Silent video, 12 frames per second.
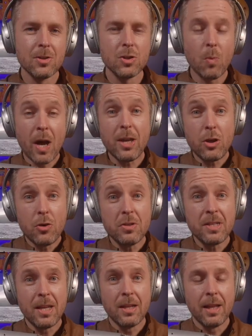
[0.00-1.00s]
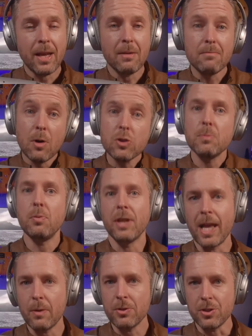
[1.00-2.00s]
So why are you using like multiple
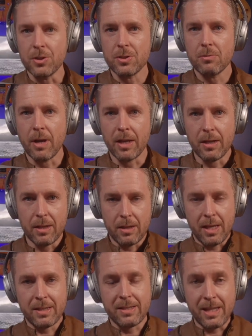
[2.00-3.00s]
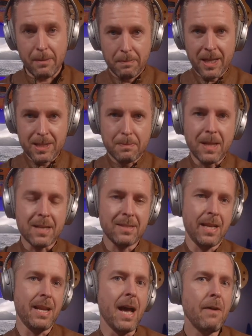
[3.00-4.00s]
languages? Like is C++
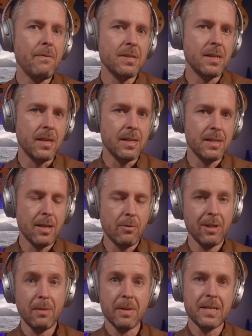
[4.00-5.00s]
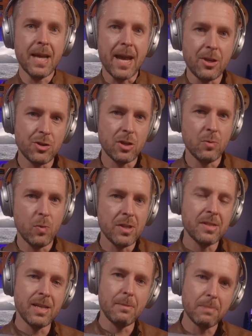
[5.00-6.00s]
enough? Is it? Is there a limitation with
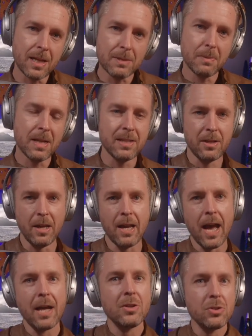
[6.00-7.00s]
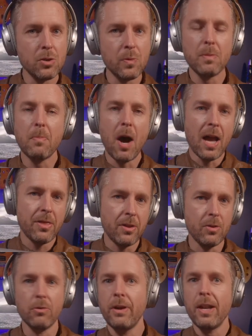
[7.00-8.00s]
C++ that you can't do with
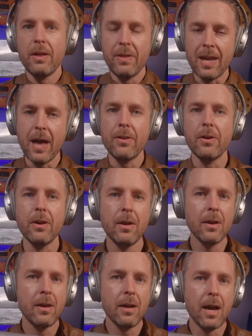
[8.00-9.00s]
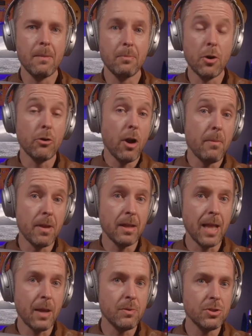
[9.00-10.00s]
Python or any of the other um, programming
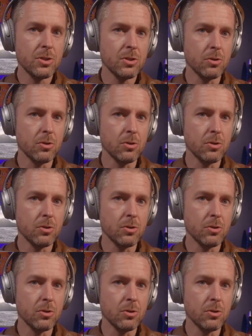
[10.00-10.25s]
languages